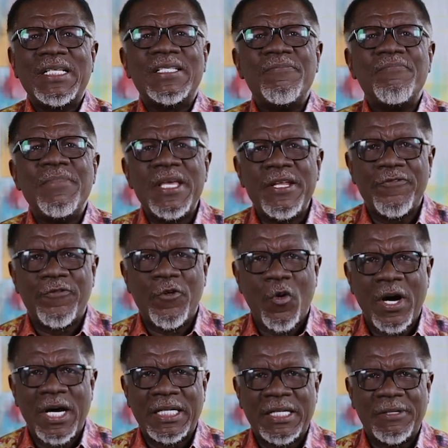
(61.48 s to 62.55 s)
does it mean
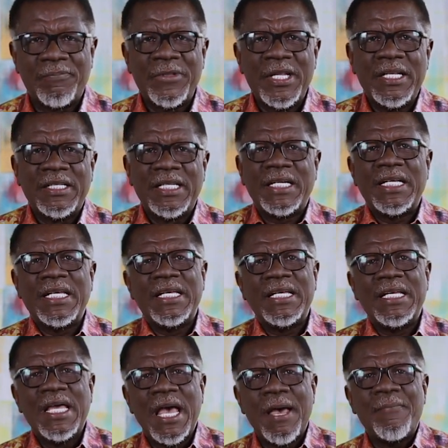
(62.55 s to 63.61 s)
for Adam that
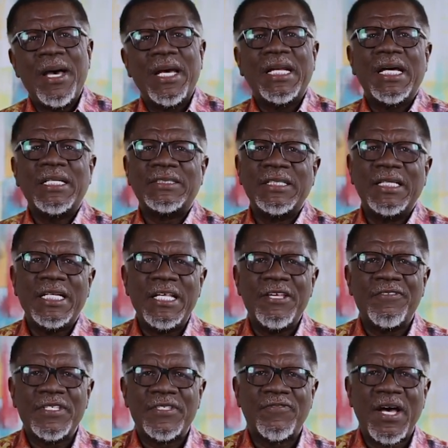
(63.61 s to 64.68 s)
a man had to
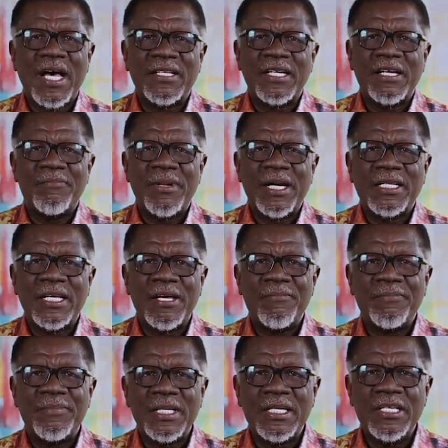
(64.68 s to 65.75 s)
leave his father and mother
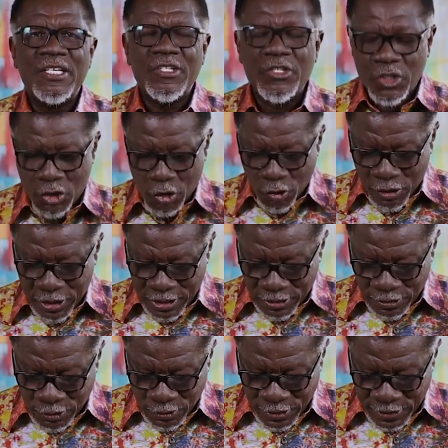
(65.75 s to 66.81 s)
and be
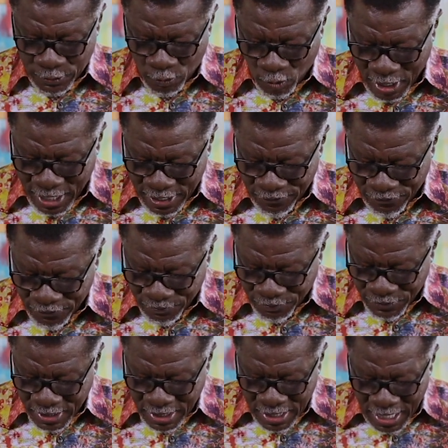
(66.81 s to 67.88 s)
joined to his wife?
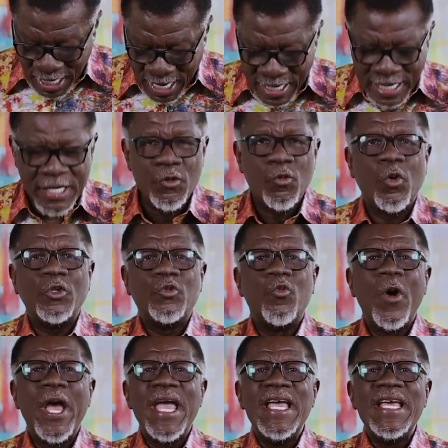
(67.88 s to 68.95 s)
In what
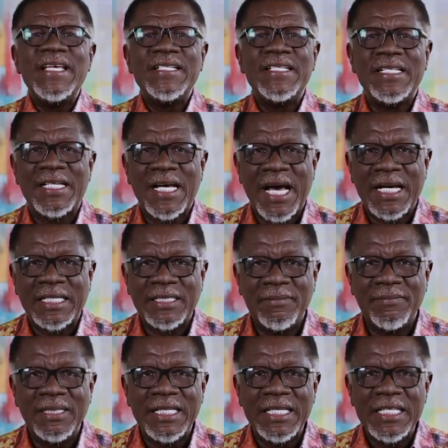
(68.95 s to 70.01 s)
way did
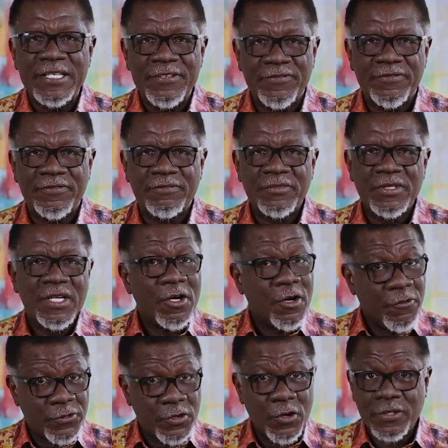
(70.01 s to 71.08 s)
Adam leave?
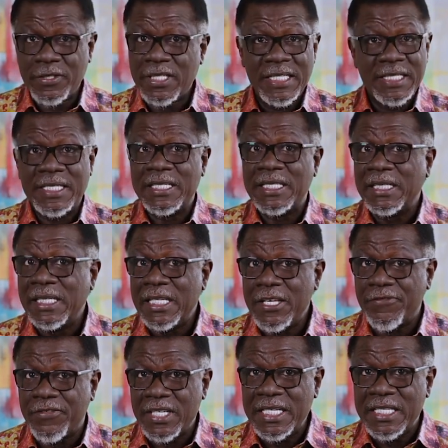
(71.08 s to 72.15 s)
Of course, he didn't
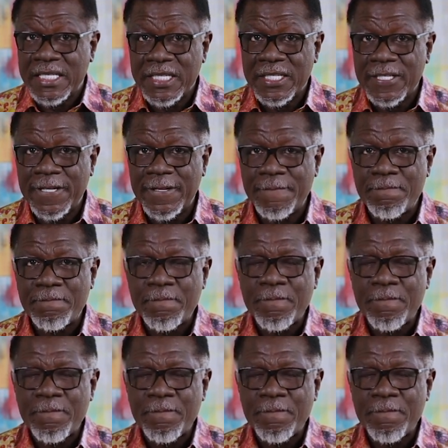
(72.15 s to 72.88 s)
leave Eden,